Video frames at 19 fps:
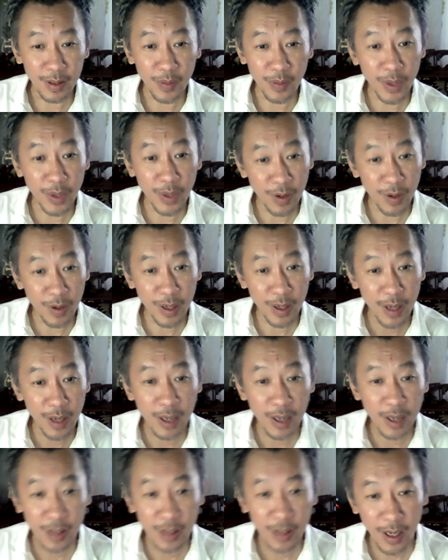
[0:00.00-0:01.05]
bit on the
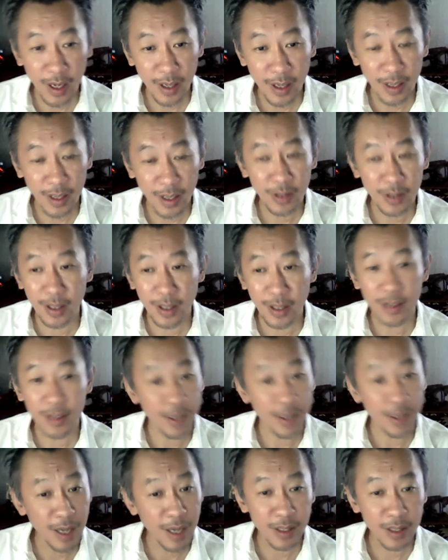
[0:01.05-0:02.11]
dark side. Actually, it's the
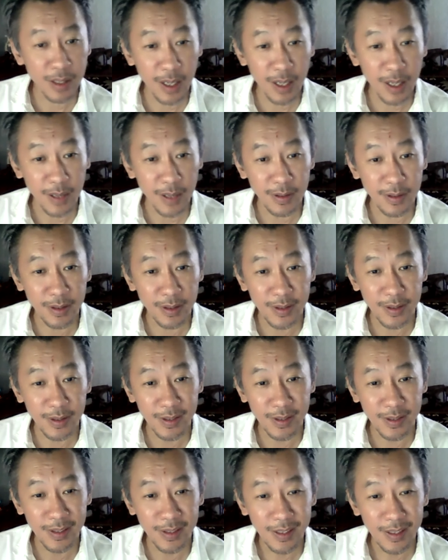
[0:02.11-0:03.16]
dark side.
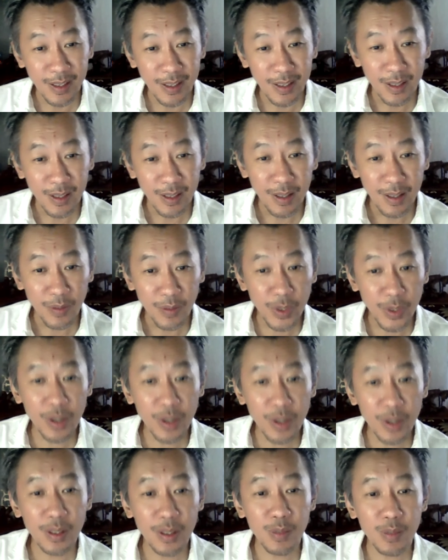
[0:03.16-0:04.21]

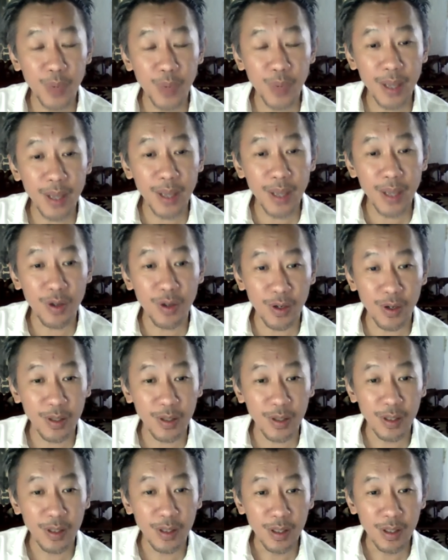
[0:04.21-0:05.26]
Because it's based
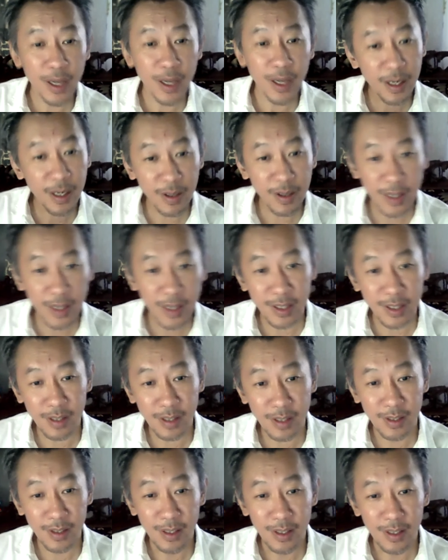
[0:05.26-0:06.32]
on
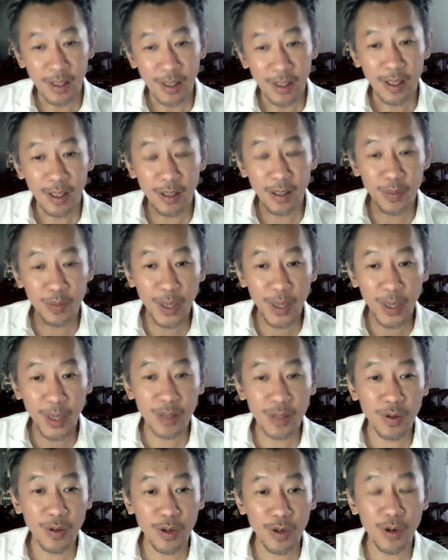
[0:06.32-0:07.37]
ignorance. It's
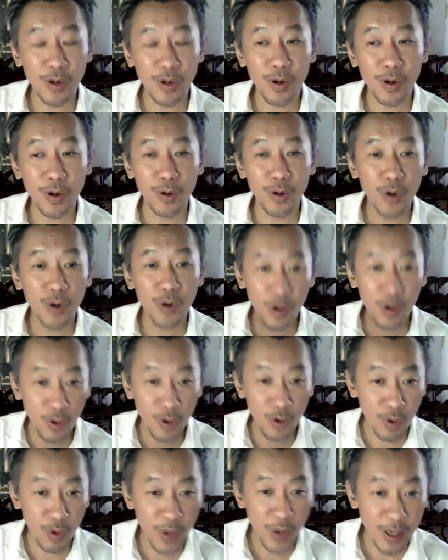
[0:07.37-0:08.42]
based on not
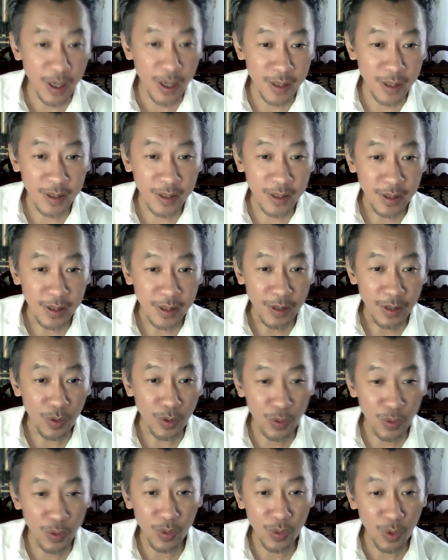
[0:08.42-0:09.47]
knowing
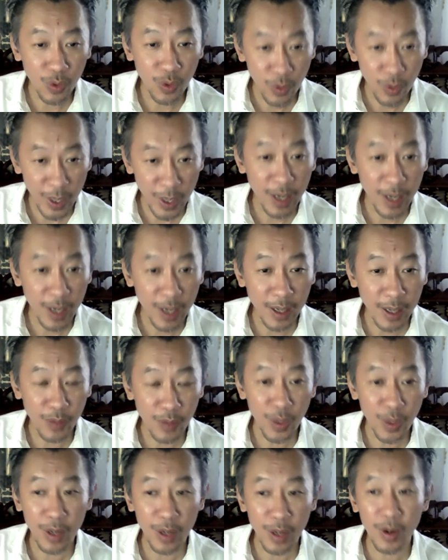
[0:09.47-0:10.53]
who we are.
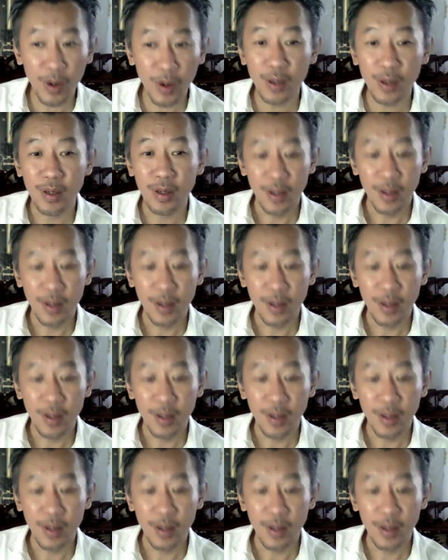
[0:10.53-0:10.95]
We are not